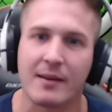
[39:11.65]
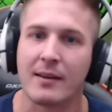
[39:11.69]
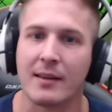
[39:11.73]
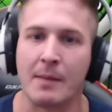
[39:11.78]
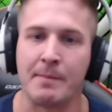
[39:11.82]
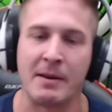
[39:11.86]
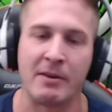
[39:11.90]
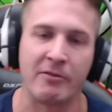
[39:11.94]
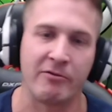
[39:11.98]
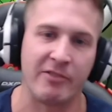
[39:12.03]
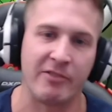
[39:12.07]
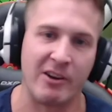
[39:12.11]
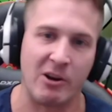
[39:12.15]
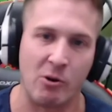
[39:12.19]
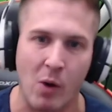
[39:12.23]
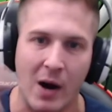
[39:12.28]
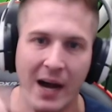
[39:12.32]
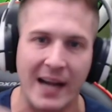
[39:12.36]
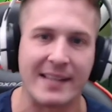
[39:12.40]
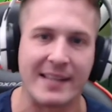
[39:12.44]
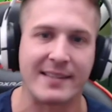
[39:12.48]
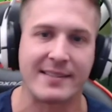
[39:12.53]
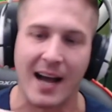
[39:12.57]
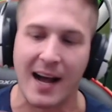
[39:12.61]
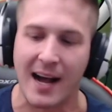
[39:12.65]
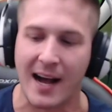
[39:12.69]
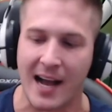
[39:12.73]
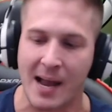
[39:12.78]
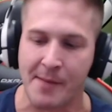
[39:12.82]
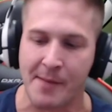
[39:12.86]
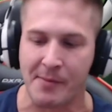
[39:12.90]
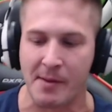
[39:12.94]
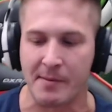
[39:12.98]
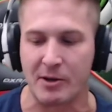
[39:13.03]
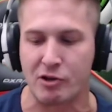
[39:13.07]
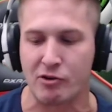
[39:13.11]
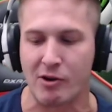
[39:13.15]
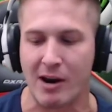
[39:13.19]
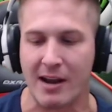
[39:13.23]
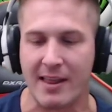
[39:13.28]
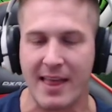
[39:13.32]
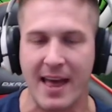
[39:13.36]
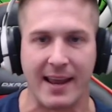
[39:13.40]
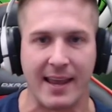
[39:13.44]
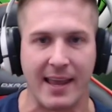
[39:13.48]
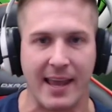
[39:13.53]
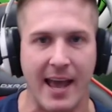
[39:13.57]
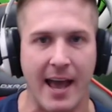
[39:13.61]
Let me rewind time. Let me try
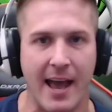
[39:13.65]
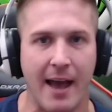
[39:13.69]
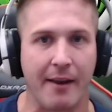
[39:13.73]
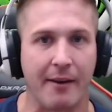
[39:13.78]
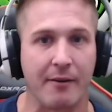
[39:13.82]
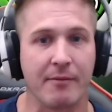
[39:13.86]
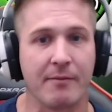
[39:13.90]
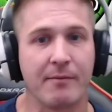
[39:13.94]
that again.